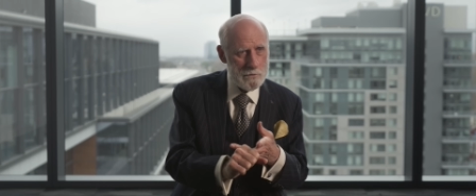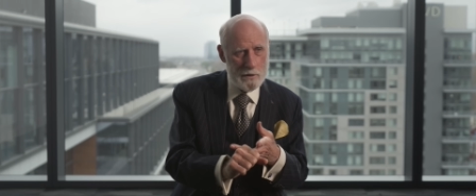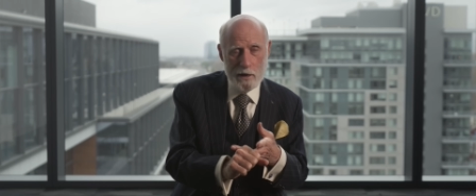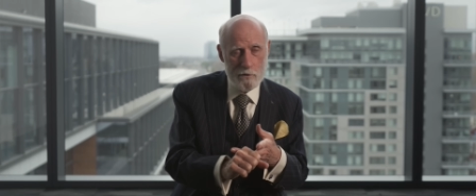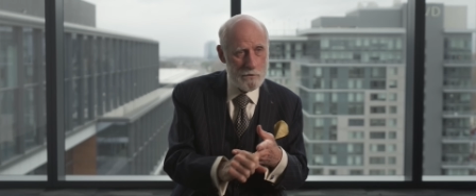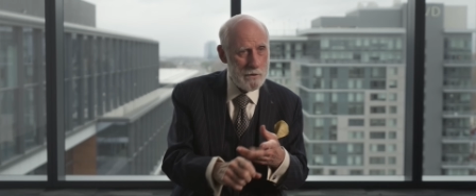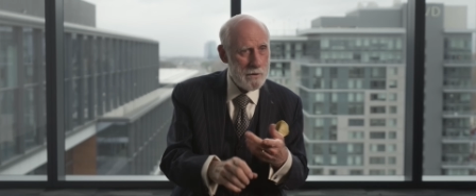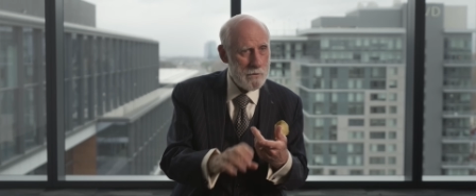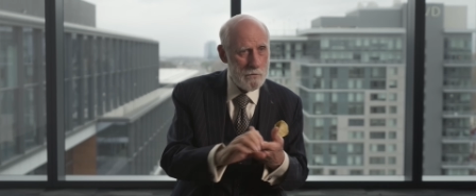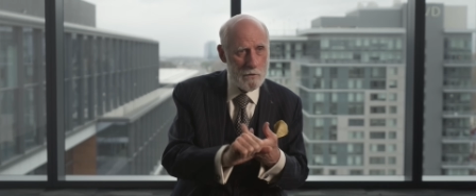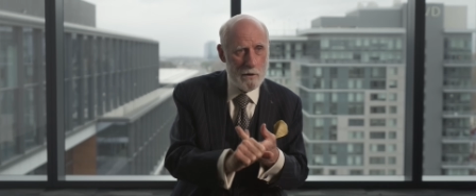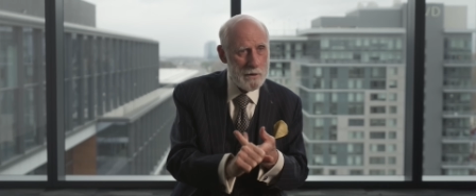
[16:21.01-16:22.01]
NASA
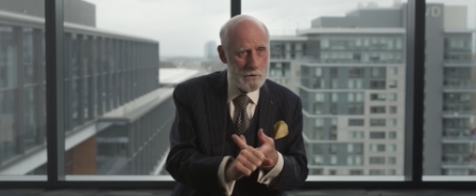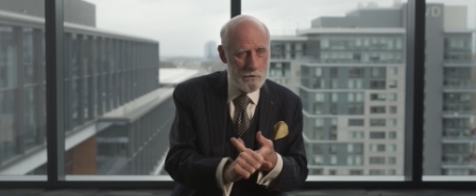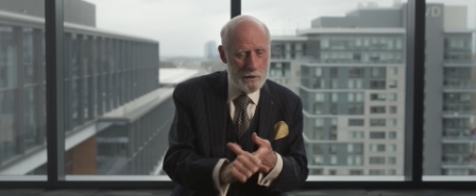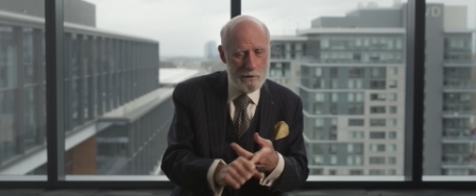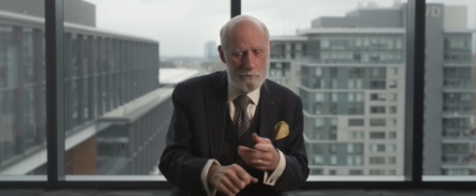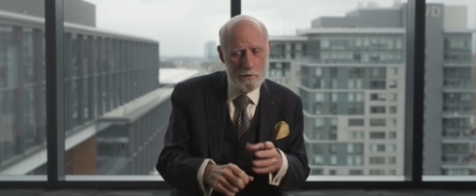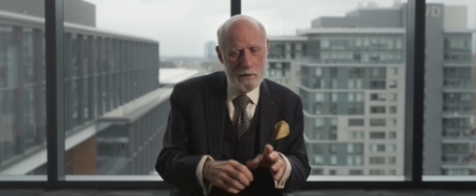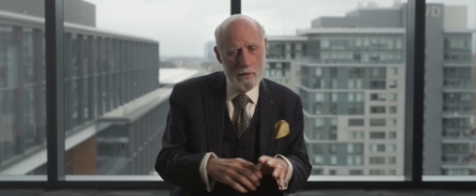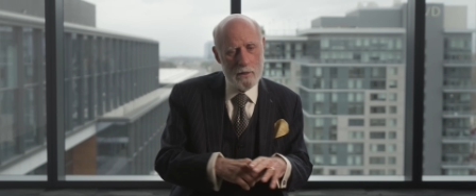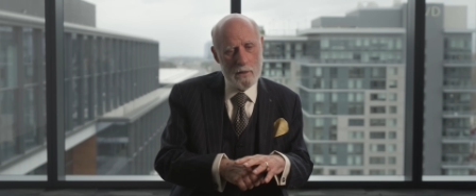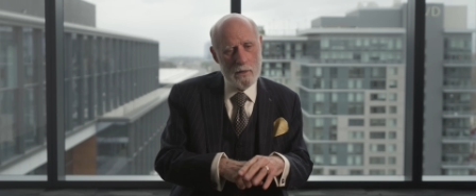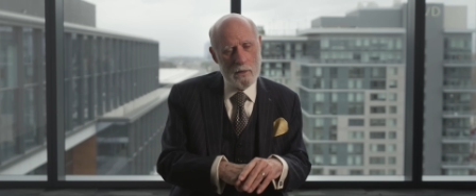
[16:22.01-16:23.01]
or NSF
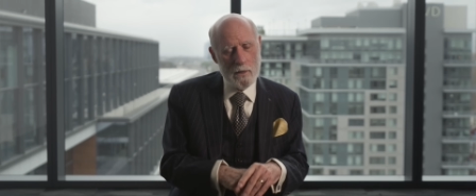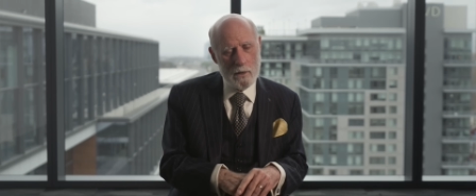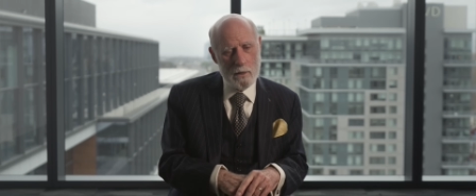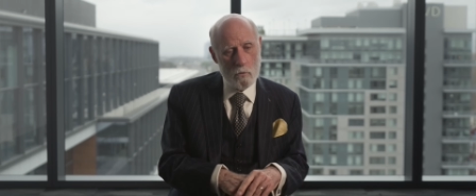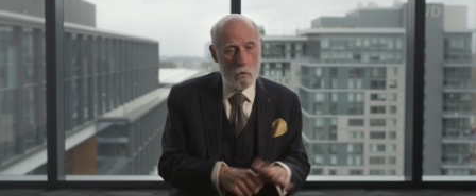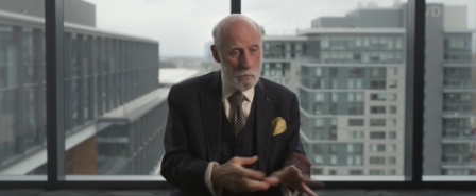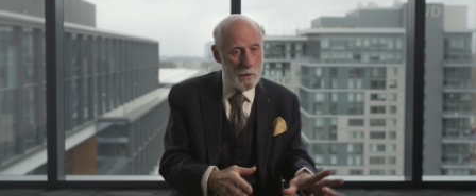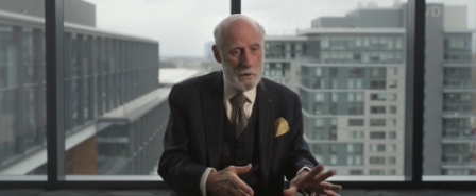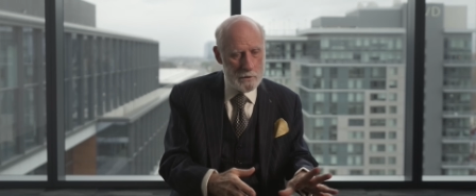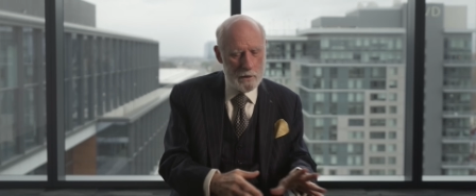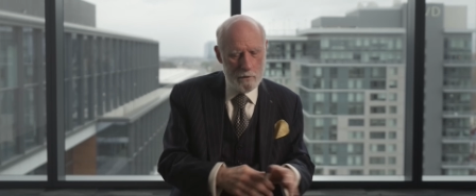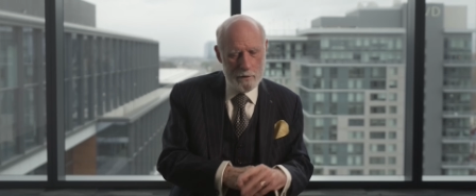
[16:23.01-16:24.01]
uh, or
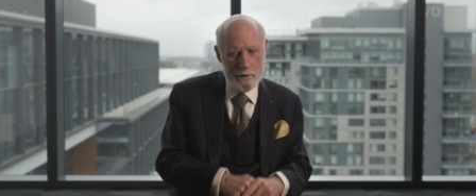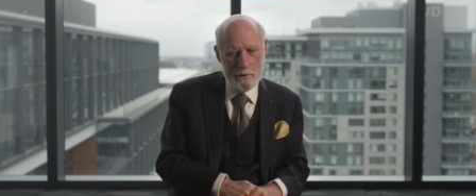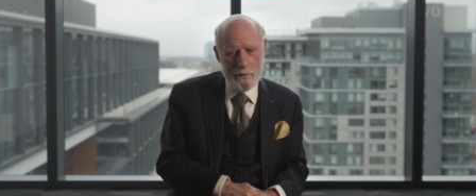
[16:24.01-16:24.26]
military.